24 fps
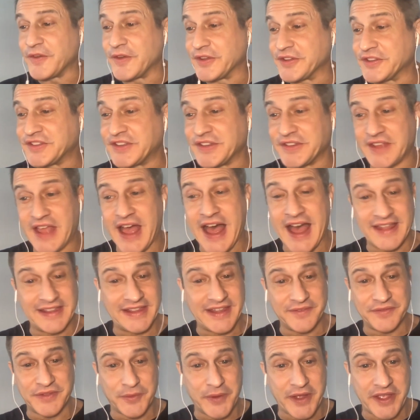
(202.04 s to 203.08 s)
So I
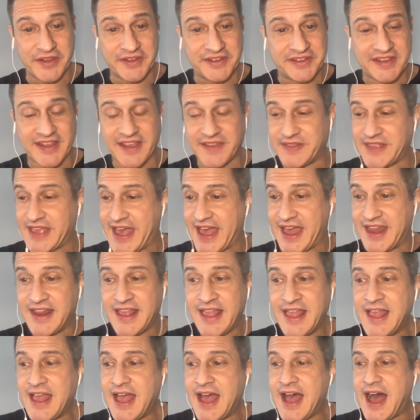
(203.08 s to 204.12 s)
love the way you said that.
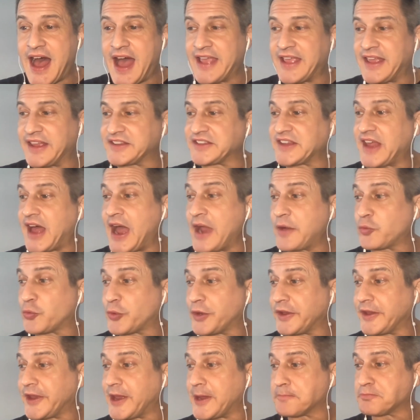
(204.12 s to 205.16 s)
I guess I
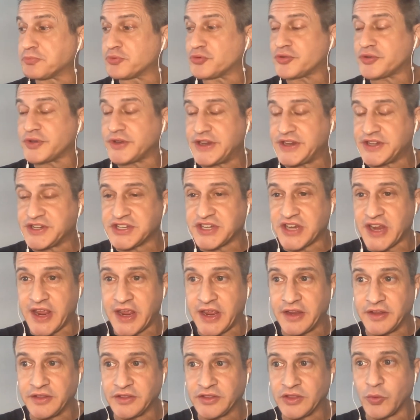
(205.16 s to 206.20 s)
really
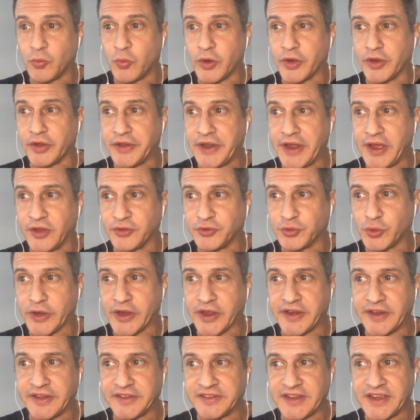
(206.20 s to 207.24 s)
appreciate the World Health
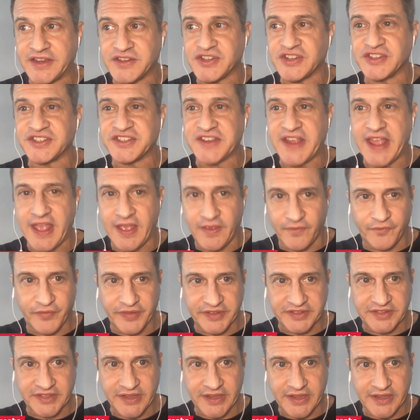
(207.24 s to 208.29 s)
Organization's
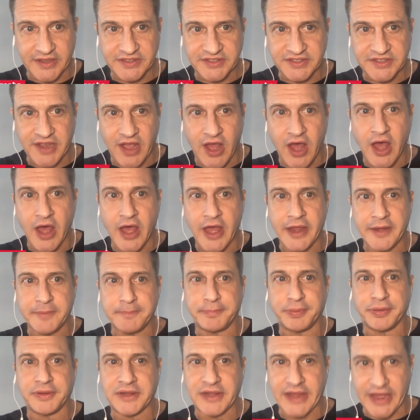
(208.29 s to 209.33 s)
emphasis on
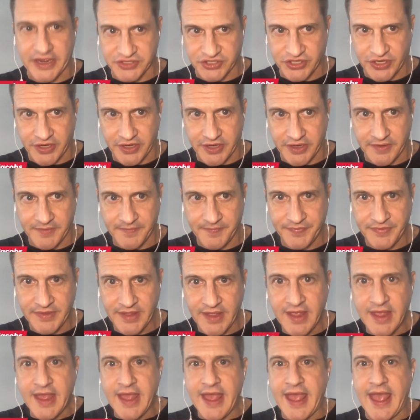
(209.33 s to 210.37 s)
pleasure
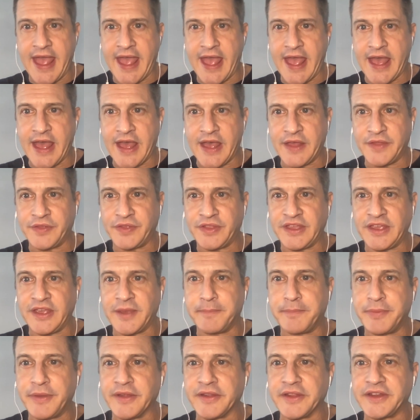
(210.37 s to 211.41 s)
and the
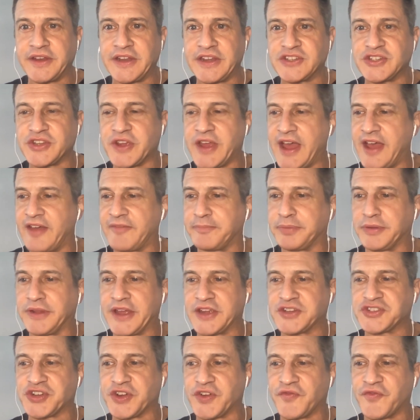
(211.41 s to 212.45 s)
ability to have
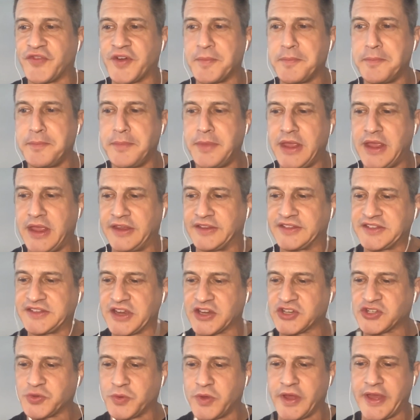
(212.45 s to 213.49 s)
pleasure. For me,
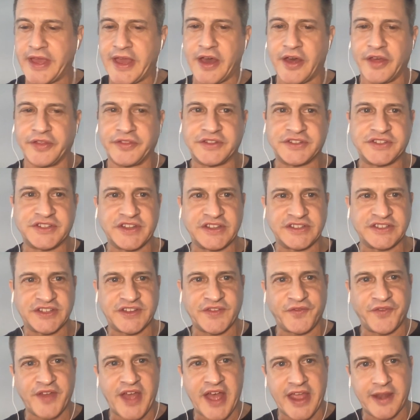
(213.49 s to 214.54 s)
sexual health is
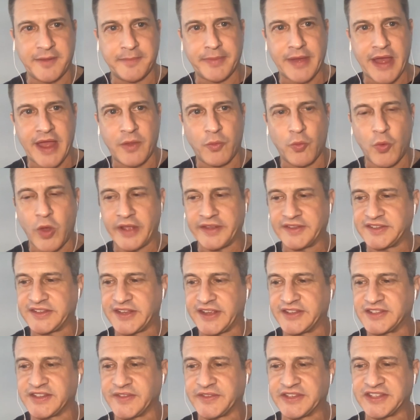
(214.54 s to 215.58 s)
defined by one
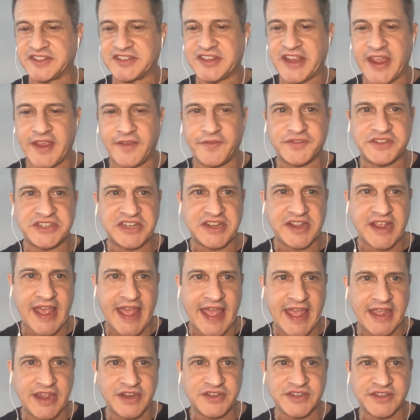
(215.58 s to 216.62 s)
sense of safety,
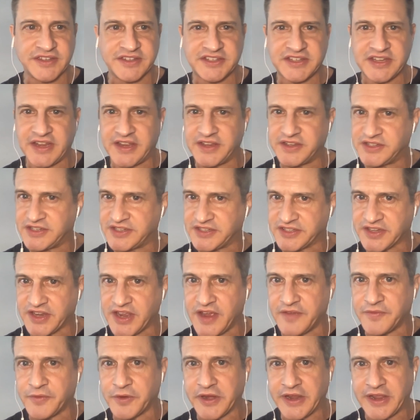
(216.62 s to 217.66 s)
agency, and
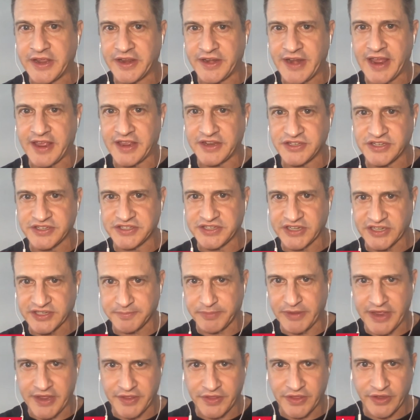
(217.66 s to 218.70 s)
discovery. And I can just
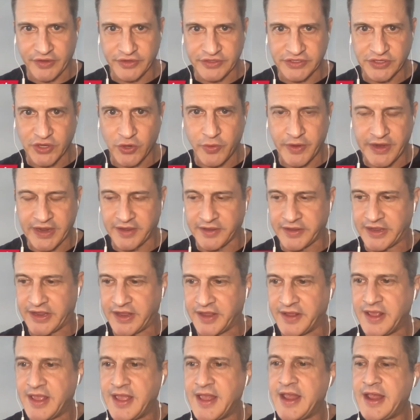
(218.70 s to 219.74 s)
explain those
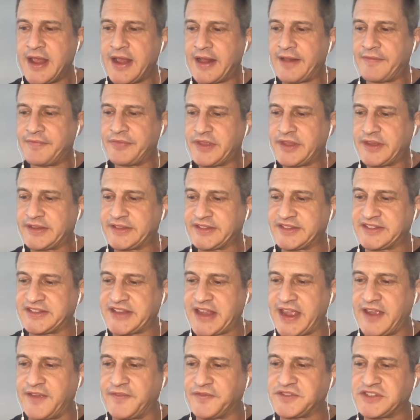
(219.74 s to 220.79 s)
quickly.
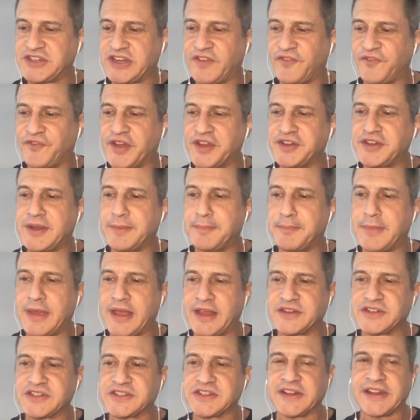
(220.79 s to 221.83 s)
Safety
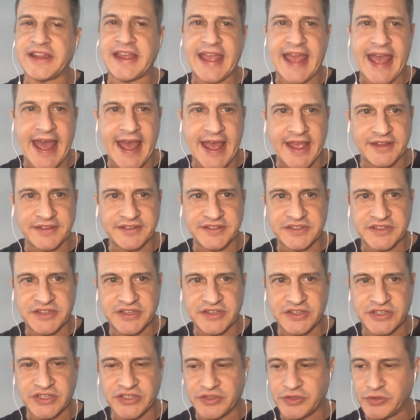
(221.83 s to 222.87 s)
fundamentally has to
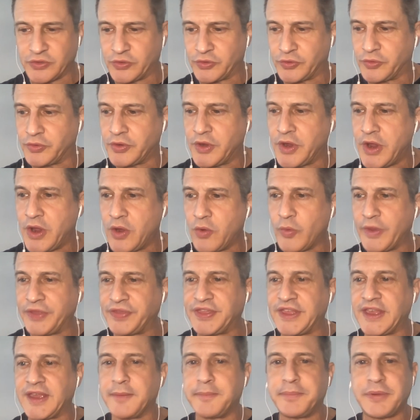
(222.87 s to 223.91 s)
do with
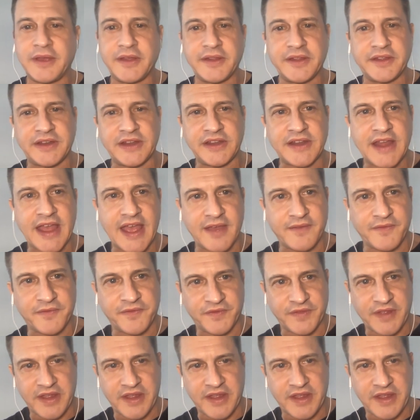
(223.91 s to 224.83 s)
the ability to have